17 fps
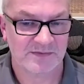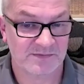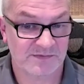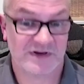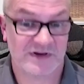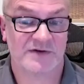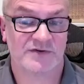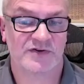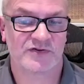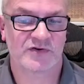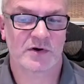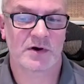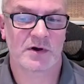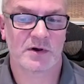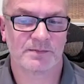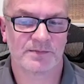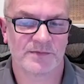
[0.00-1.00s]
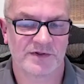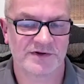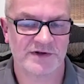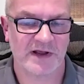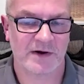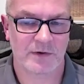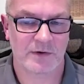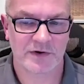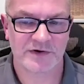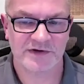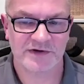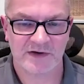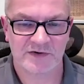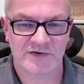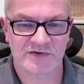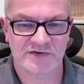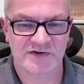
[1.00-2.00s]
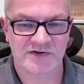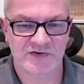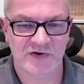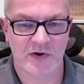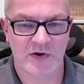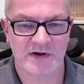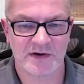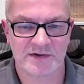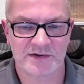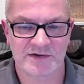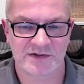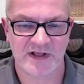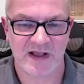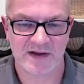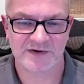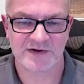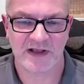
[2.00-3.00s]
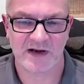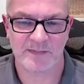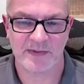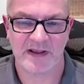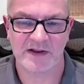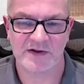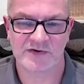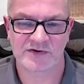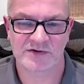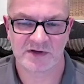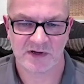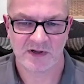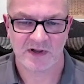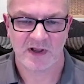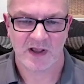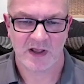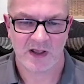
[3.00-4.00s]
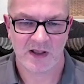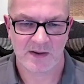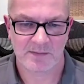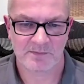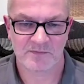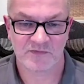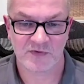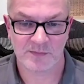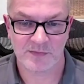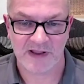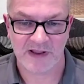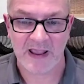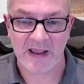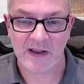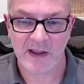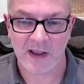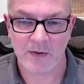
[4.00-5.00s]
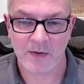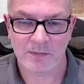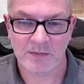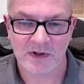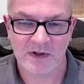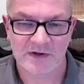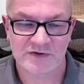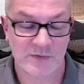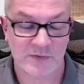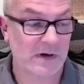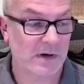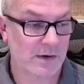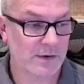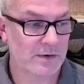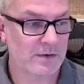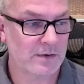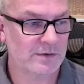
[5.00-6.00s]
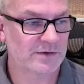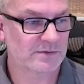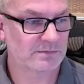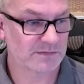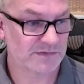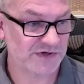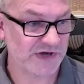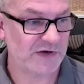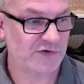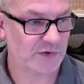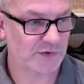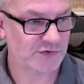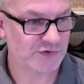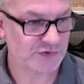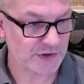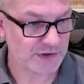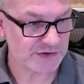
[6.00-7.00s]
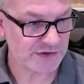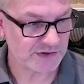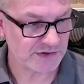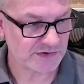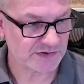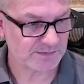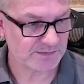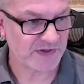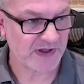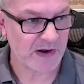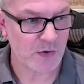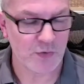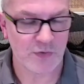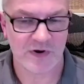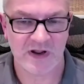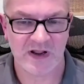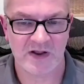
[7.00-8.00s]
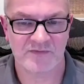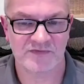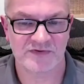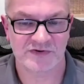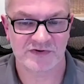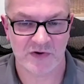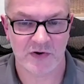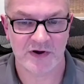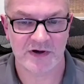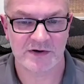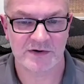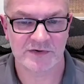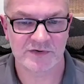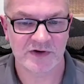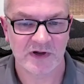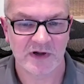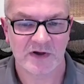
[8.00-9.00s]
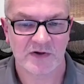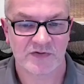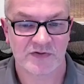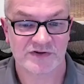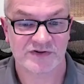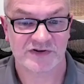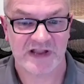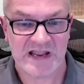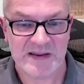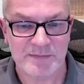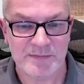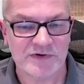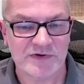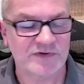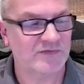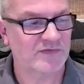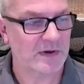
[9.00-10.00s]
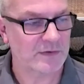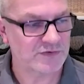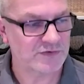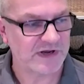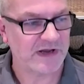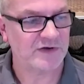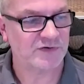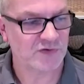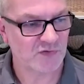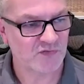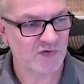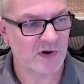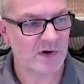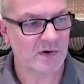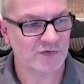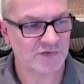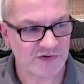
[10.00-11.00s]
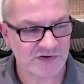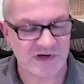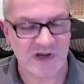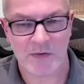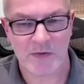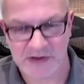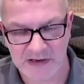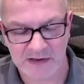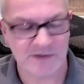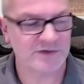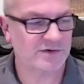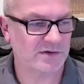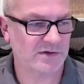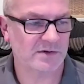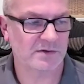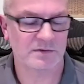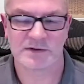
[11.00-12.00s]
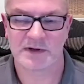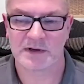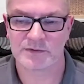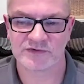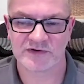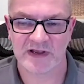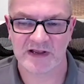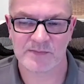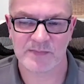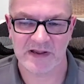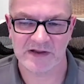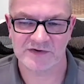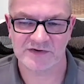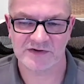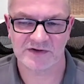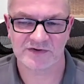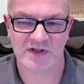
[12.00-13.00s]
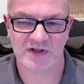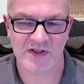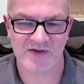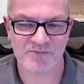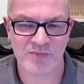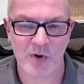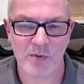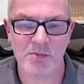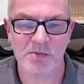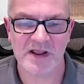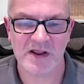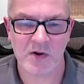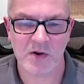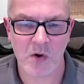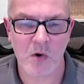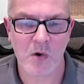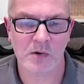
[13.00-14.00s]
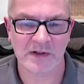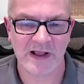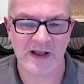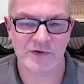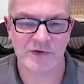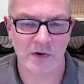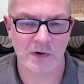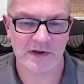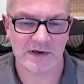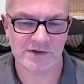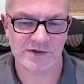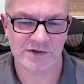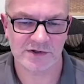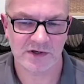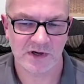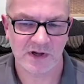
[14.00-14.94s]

Chances are that the data architect has designed that database from the get-go to include JSON structures. They already have designed the schemas of those JSON files that's going into those databases. So they've probably got all that knowledge.